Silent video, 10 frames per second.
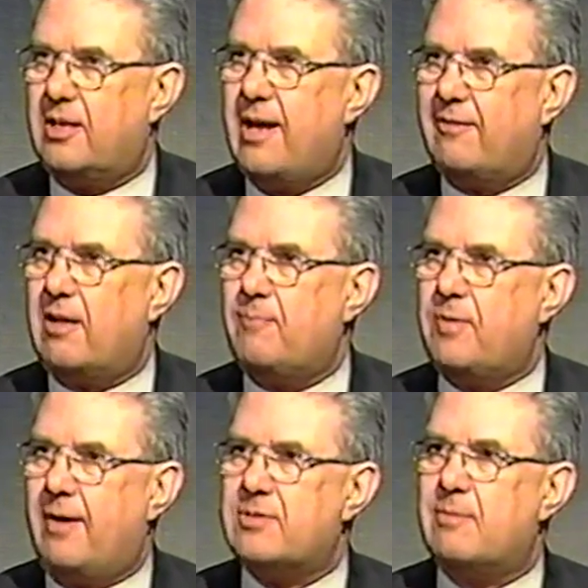have to
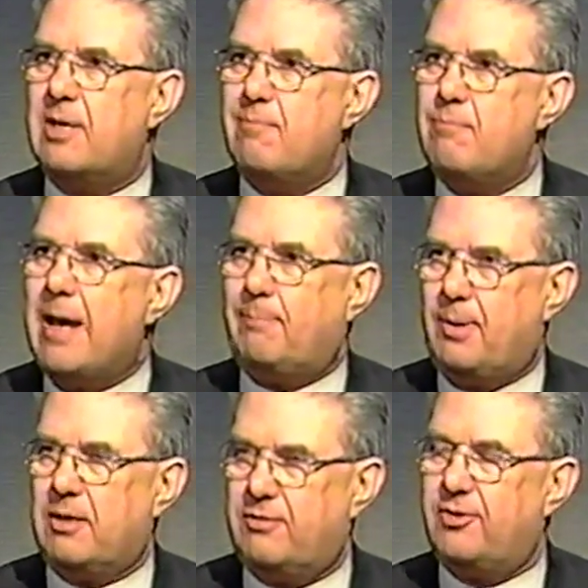have somebody make
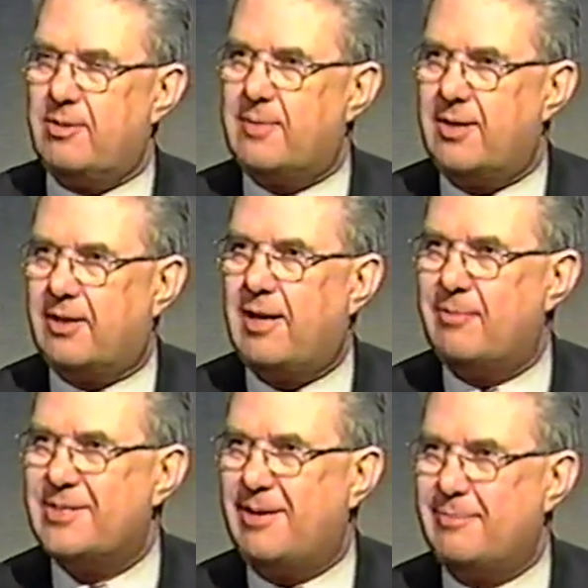parts for them now. The
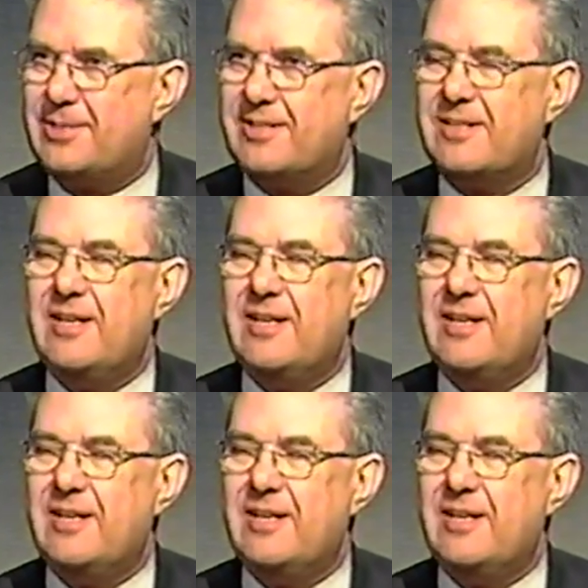company's not in business.